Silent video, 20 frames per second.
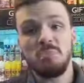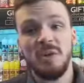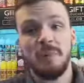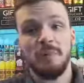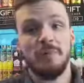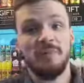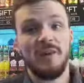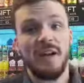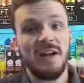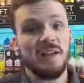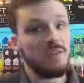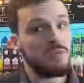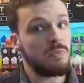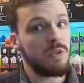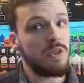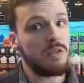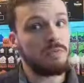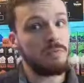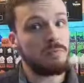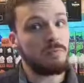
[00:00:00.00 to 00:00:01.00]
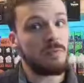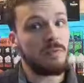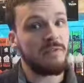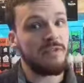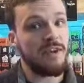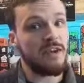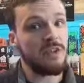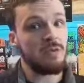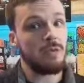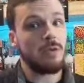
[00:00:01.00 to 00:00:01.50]
it provides you
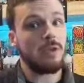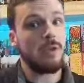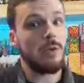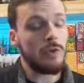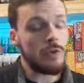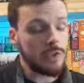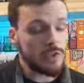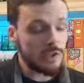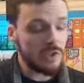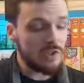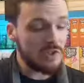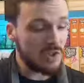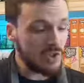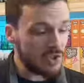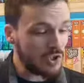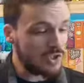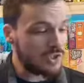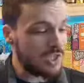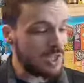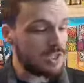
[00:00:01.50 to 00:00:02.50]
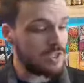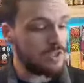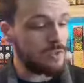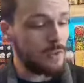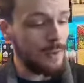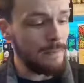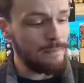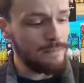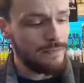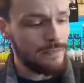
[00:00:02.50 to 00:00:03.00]
with a lot of success as
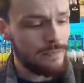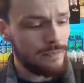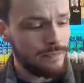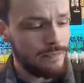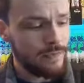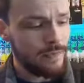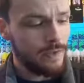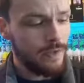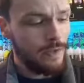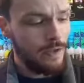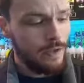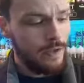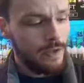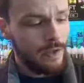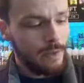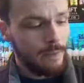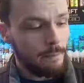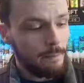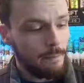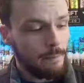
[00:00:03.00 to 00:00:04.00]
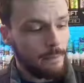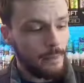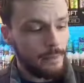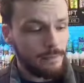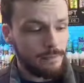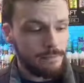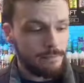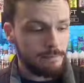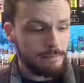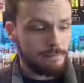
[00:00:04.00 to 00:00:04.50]
well. But
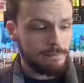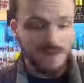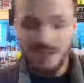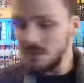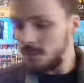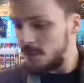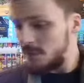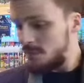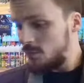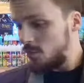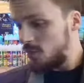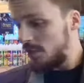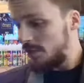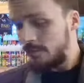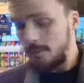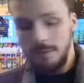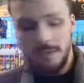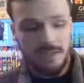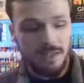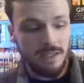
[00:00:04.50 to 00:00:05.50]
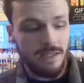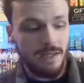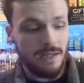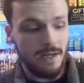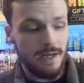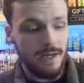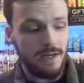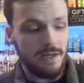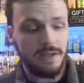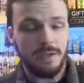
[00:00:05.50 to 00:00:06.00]
that's pretty much it for me today,
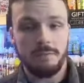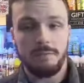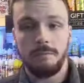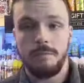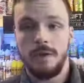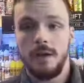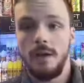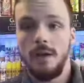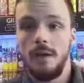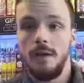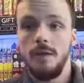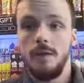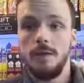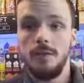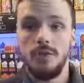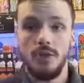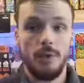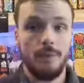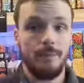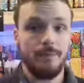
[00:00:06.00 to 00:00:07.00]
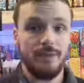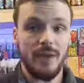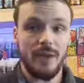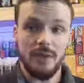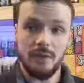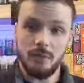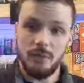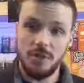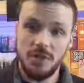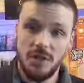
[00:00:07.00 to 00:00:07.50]
guys. So,
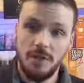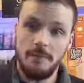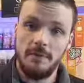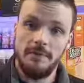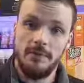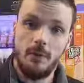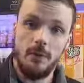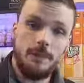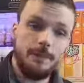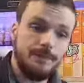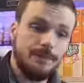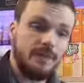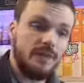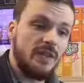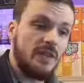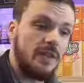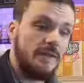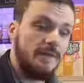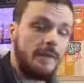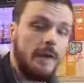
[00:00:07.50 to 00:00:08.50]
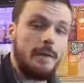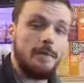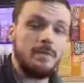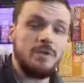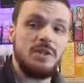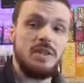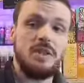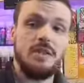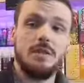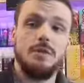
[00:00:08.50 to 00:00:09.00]
as I was saying before, if I'm
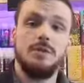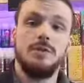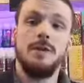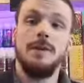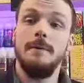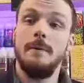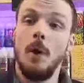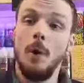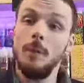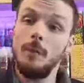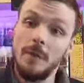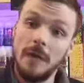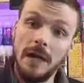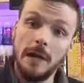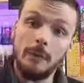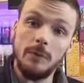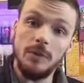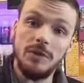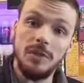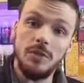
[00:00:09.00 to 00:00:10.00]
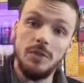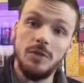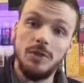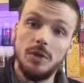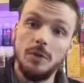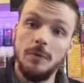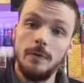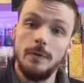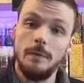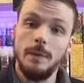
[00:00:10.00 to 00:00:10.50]
seeing you today, hopefully I will see you
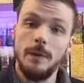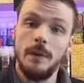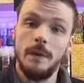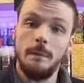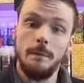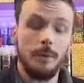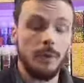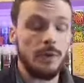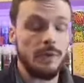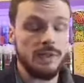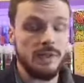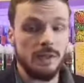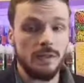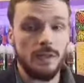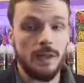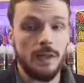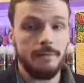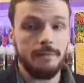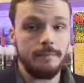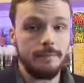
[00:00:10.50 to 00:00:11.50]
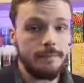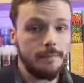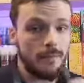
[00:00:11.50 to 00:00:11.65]
soon. But until then,